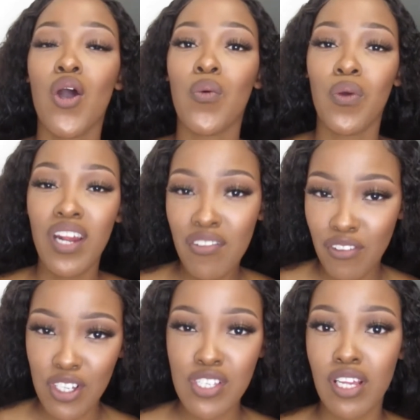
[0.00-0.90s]
when I
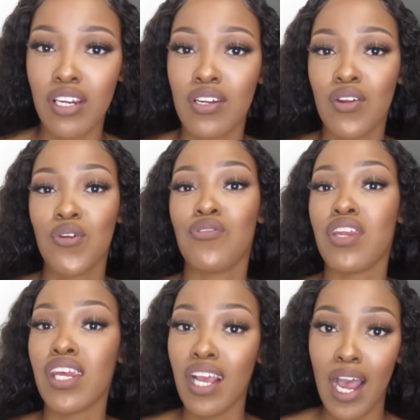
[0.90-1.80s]
first started
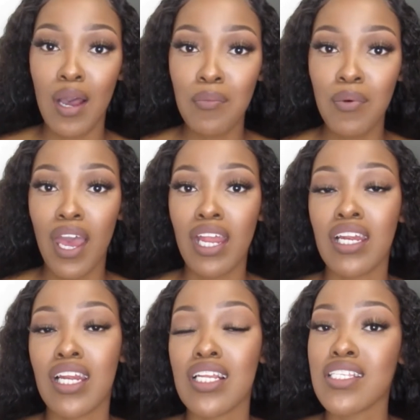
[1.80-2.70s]
reading up
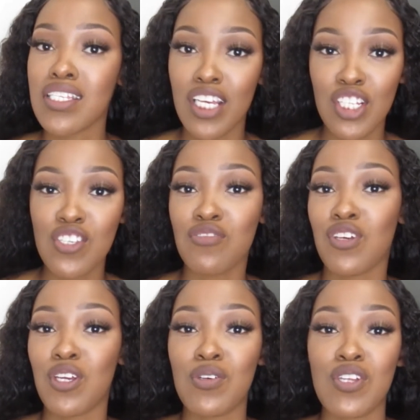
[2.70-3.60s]
and listening to
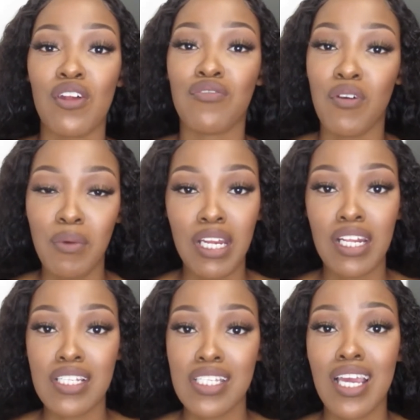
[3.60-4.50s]
videos on
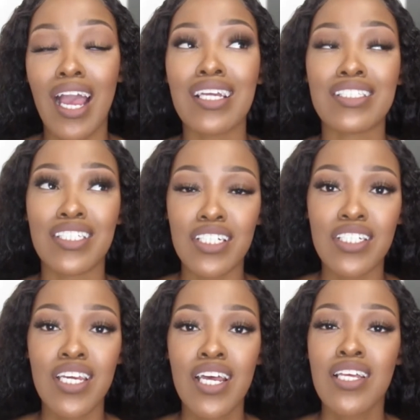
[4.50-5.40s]
femininity, I did
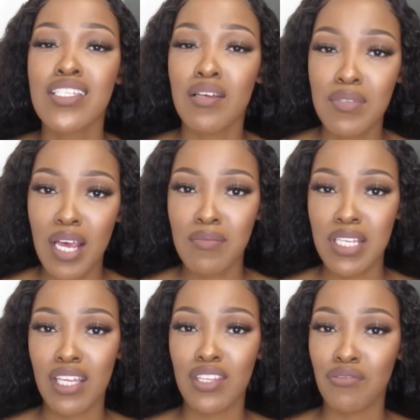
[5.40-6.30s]
sometimes
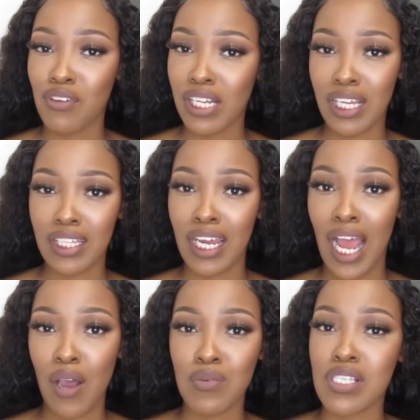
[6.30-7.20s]
get the feeling that
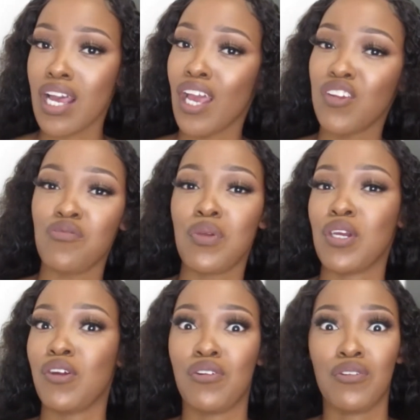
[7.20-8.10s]
I was kind of
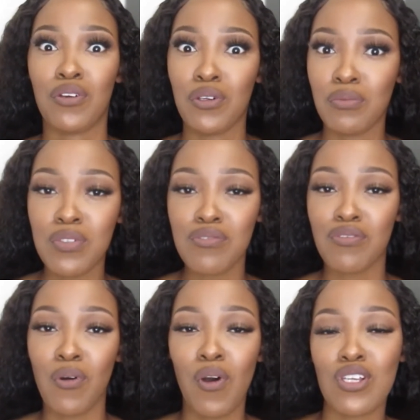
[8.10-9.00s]
being groomed
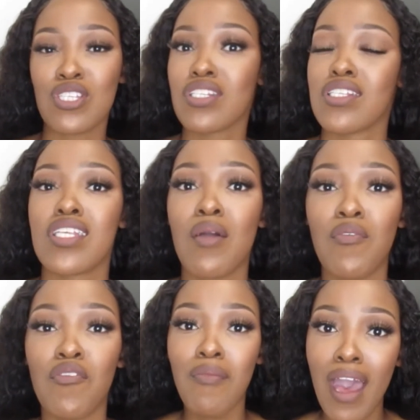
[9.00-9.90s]
for a certain type
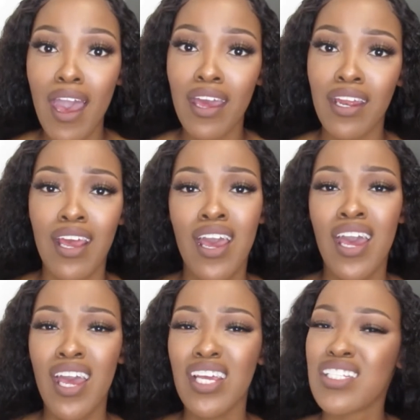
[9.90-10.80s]
man.
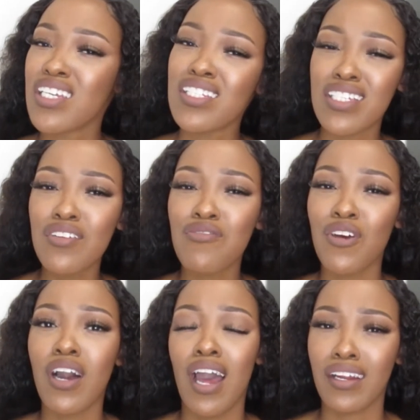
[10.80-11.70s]
It did
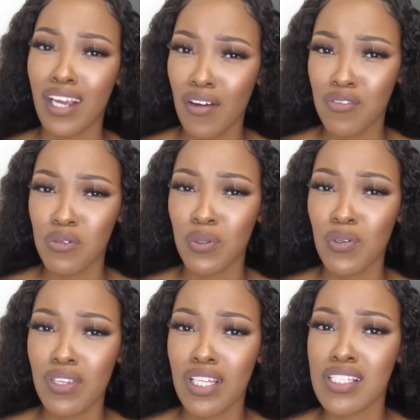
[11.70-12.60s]
feel
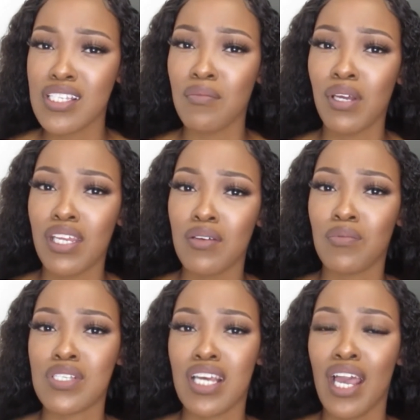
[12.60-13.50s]
uncomfortable that somebody
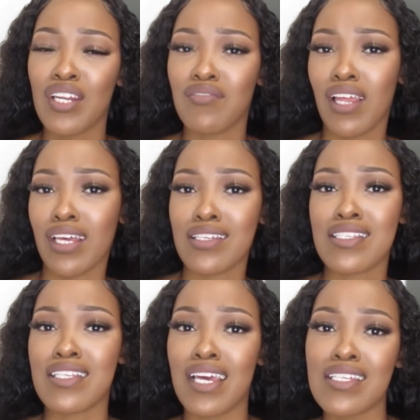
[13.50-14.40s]
was kind of like
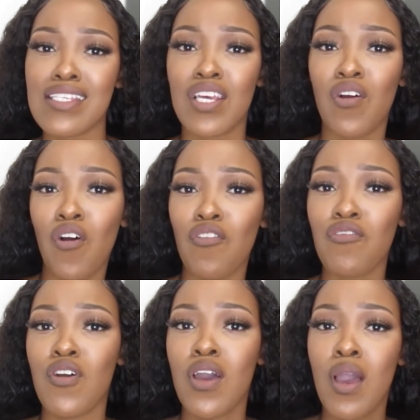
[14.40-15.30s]
slicing off
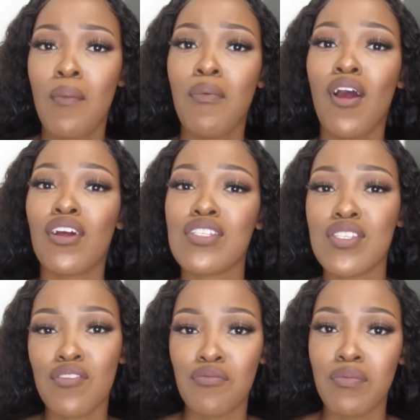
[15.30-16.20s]
parts
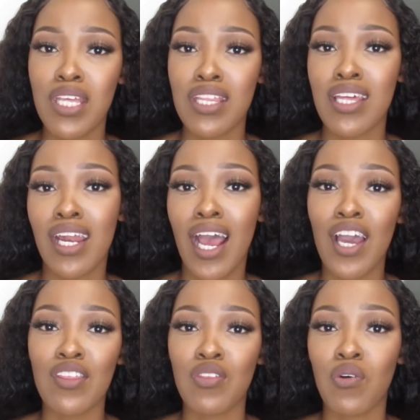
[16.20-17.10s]
of me that
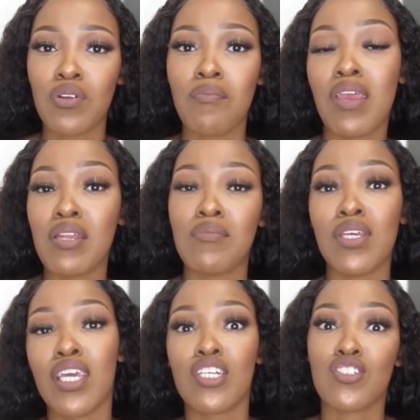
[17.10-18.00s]
I thought made
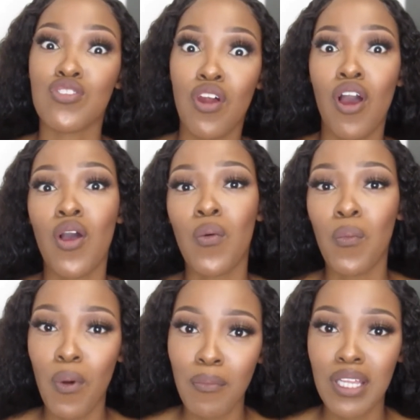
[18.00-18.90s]
me a strong
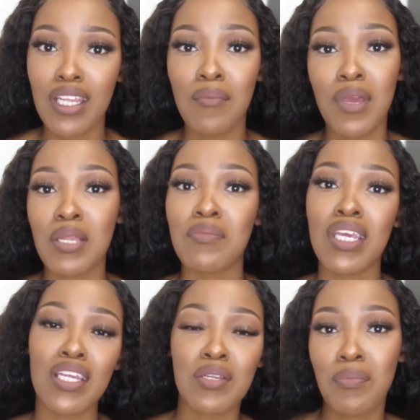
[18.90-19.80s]
woman, that made me
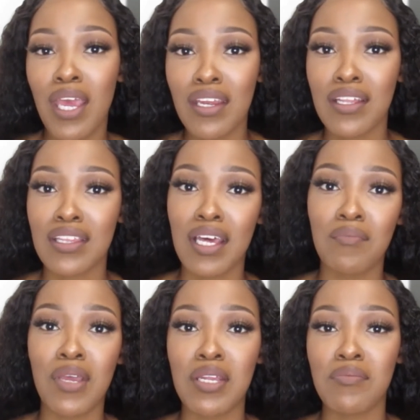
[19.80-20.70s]
independent,
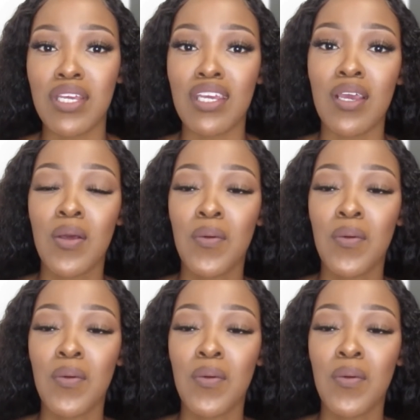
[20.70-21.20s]
that made me